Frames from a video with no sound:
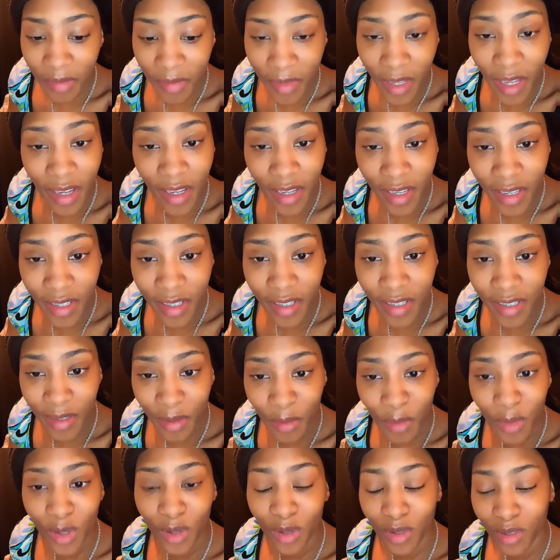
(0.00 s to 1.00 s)
some things.
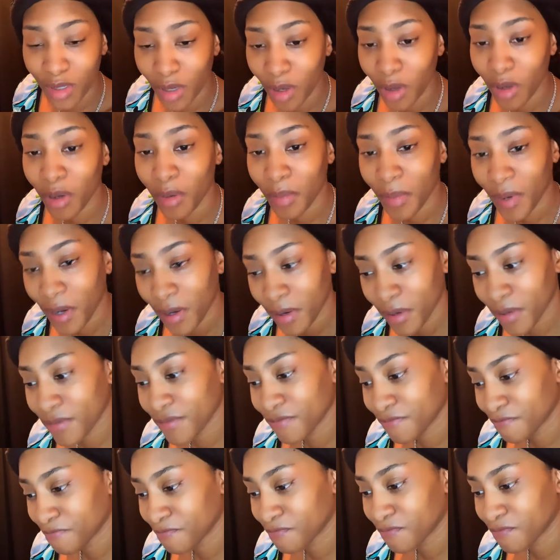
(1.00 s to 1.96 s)
We're gonna talk about